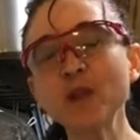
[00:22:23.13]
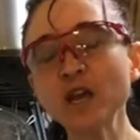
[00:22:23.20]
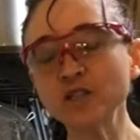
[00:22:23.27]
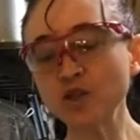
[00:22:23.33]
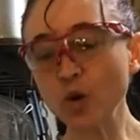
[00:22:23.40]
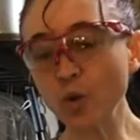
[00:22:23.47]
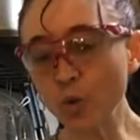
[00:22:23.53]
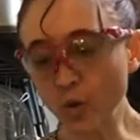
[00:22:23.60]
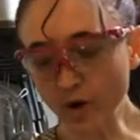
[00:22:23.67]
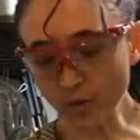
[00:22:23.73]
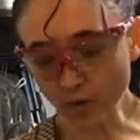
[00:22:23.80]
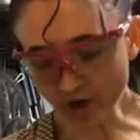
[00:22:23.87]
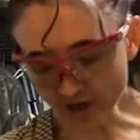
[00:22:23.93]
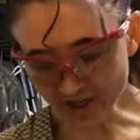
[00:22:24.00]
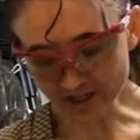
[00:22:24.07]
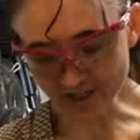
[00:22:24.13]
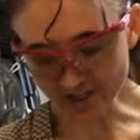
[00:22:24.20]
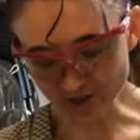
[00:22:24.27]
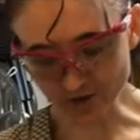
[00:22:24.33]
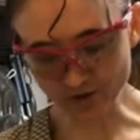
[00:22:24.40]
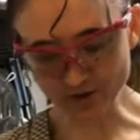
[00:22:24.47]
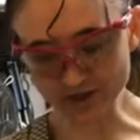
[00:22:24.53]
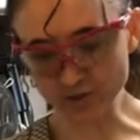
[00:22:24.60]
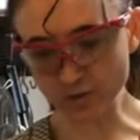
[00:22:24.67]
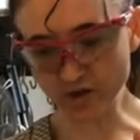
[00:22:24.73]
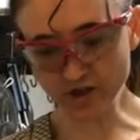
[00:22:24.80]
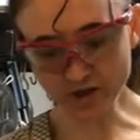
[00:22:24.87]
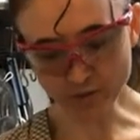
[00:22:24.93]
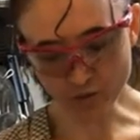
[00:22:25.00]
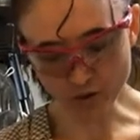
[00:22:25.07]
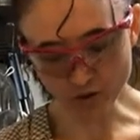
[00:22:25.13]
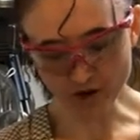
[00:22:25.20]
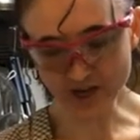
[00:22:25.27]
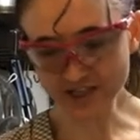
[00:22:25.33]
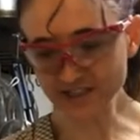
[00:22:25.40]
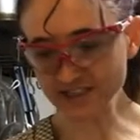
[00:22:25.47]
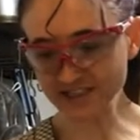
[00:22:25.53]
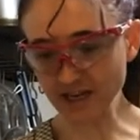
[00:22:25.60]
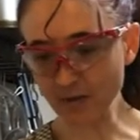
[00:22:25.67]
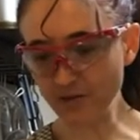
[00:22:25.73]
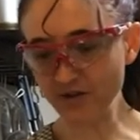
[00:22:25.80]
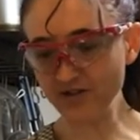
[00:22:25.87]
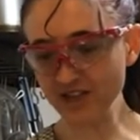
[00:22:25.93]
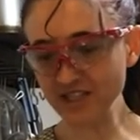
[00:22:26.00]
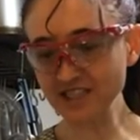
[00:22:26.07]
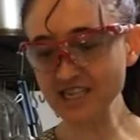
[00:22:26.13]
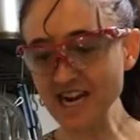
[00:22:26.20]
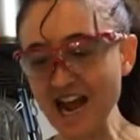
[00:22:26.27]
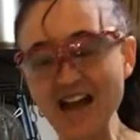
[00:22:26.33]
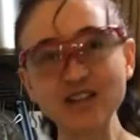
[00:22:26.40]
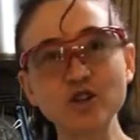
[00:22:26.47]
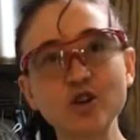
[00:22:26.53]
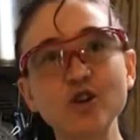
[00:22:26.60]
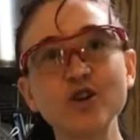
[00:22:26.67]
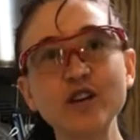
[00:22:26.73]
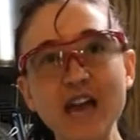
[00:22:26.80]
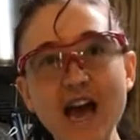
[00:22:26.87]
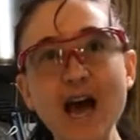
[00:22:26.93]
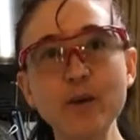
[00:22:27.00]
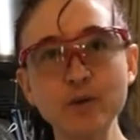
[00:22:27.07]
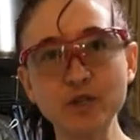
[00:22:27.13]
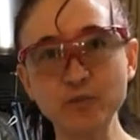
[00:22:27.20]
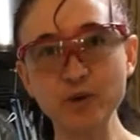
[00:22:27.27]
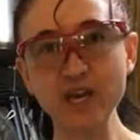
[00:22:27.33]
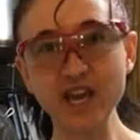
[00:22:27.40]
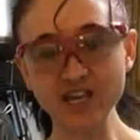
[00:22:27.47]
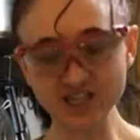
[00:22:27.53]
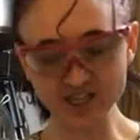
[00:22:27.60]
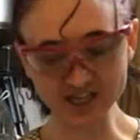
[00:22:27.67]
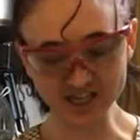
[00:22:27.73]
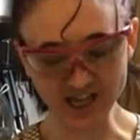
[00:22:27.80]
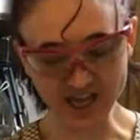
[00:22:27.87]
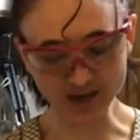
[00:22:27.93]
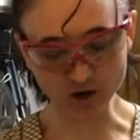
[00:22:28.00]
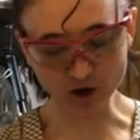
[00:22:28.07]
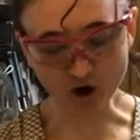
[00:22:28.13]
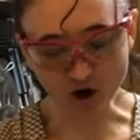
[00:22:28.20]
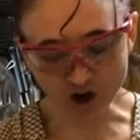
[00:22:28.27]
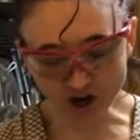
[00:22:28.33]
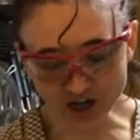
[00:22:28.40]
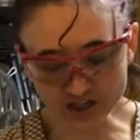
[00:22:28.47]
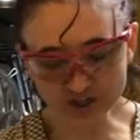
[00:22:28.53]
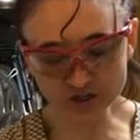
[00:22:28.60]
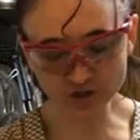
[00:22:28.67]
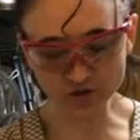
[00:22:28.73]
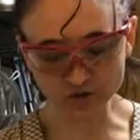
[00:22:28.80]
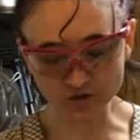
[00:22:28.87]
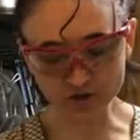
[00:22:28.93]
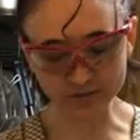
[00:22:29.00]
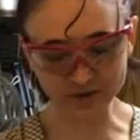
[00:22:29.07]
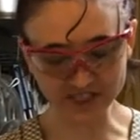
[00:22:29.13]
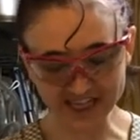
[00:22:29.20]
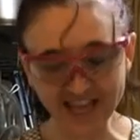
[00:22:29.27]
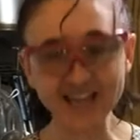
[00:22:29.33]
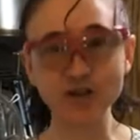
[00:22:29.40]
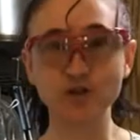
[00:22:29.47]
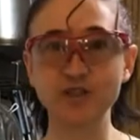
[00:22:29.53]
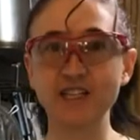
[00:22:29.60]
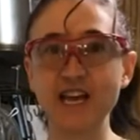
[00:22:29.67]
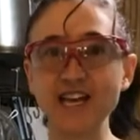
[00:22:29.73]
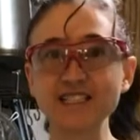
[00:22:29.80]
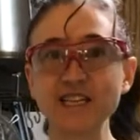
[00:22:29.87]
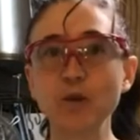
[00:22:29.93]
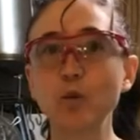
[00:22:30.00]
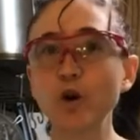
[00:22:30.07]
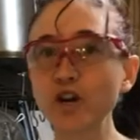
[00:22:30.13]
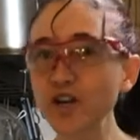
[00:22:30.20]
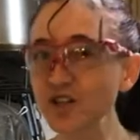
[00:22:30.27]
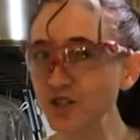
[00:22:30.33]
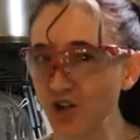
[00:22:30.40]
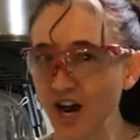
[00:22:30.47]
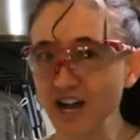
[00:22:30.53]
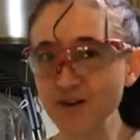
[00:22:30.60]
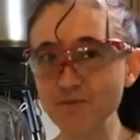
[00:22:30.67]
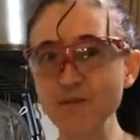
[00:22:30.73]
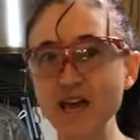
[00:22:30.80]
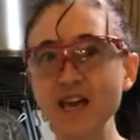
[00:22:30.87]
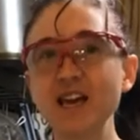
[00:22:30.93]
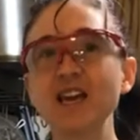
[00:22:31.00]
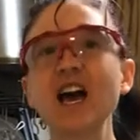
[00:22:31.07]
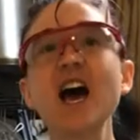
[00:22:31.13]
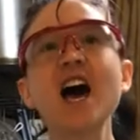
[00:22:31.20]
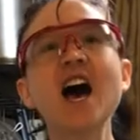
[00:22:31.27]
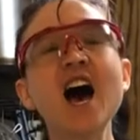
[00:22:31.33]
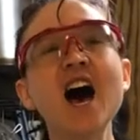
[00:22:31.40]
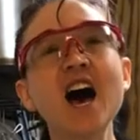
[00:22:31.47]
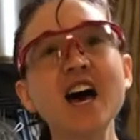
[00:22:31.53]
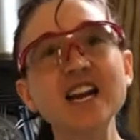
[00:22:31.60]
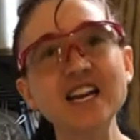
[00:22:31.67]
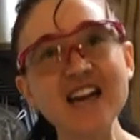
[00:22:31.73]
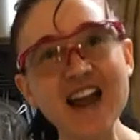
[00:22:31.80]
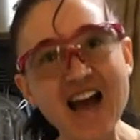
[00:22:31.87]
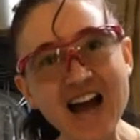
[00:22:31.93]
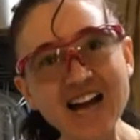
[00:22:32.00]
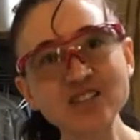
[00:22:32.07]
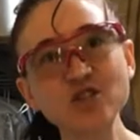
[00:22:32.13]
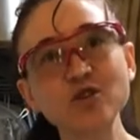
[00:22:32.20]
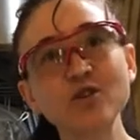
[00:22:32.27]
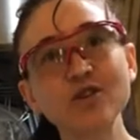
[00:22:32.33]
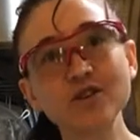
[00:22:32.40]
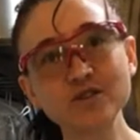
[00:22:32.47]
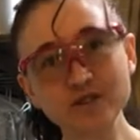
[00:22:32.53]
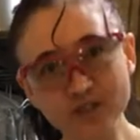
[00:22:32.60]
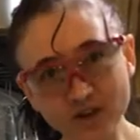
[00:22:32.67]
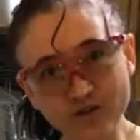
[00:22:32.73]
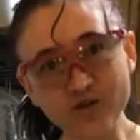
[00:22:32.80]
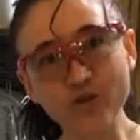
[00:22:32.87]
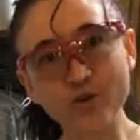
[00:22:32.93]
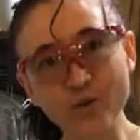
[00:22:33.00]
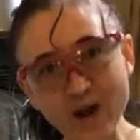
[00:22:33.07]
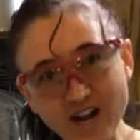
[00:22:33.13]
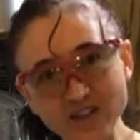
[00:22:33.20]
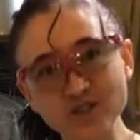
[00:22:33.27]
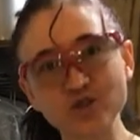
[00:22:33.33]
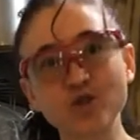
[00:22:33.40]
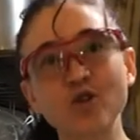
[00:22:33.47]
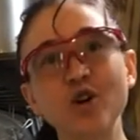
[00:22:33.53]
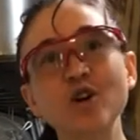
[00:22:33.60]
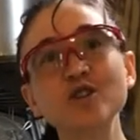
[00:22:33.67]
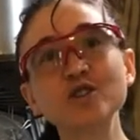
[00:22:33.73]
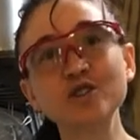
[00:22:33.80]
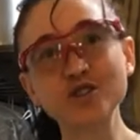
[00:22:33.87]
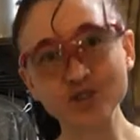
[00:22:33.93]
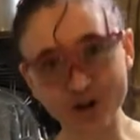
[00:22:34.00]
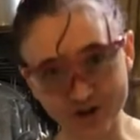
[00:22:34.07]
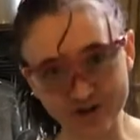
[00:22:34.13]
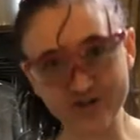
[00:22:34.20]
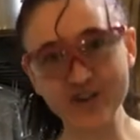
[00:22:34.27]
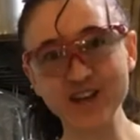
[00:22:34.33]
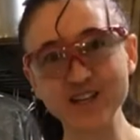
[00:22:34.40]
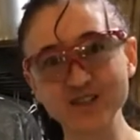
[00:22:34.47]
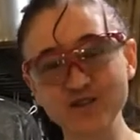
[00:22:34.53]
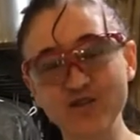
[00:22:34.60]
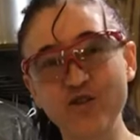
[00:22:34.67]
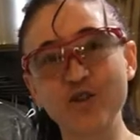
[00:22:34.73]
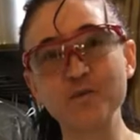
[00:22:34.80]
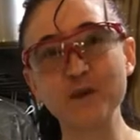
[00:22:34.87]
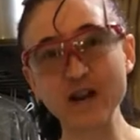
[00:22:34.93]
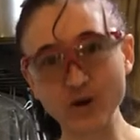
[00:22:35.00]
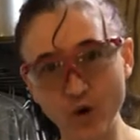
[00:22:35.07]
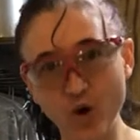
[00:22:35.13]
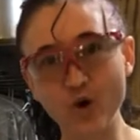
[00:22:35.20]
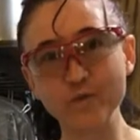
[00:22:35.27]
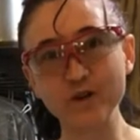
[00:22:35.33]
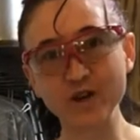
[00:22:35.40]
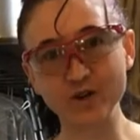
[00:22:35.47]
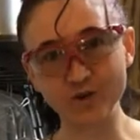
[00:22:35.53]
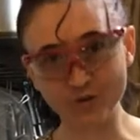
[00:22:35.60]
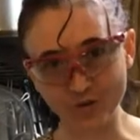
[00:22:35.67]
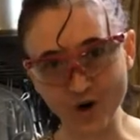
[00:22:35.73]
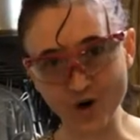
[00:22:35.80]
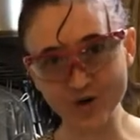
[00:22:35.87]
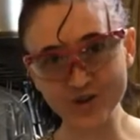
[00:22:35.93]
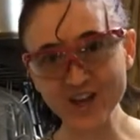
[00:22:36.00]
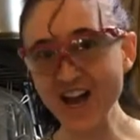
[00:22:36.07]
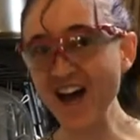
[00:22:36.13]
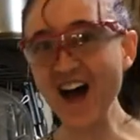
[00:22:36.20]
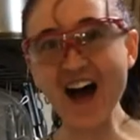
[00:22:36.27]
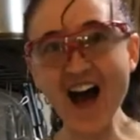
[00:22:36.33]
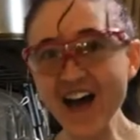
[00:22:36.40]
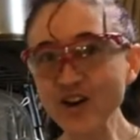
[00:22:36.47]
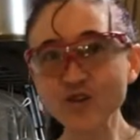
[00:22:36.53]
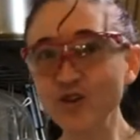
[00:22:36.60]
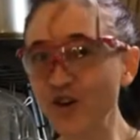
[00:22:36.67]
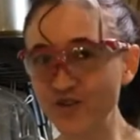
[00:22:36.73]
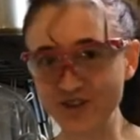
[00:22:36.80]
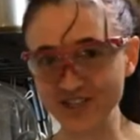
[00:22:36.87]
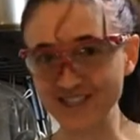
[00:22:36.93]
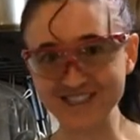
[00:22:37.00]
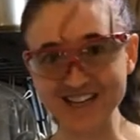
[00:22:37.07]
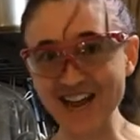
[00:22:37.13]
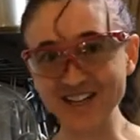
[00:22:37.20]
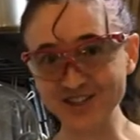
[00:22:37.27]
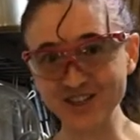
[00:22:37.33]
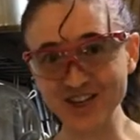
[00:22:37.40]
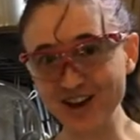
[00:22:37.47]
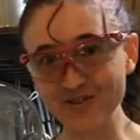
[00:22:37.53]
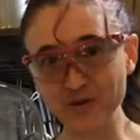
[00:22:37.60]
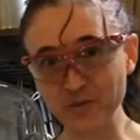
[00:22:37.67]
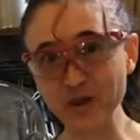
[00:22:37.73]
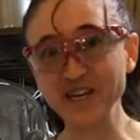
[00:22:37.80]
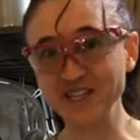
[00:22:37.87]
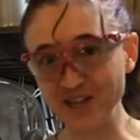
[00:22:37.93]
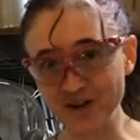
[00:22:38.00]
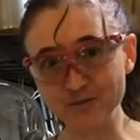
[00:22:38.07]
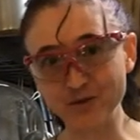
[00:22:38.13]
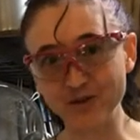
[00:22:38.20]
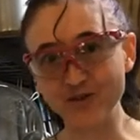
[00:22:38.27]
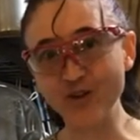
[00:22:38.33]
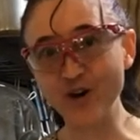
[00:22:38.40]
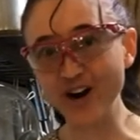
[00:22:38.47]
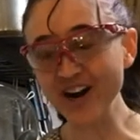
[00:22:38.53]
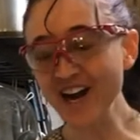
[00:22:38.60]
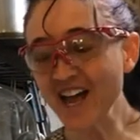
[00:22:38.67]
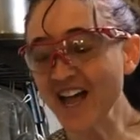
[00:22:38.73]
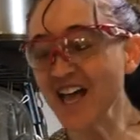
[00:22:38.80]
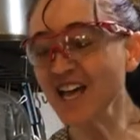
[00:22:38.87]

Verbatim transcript: So what we're gonna do is we're gonna put some of this natural cabbage pH indicator onto the potato slice and we're gonna try to make a natural differential surface for microbial growth. I don't know if this has actually ever been done before.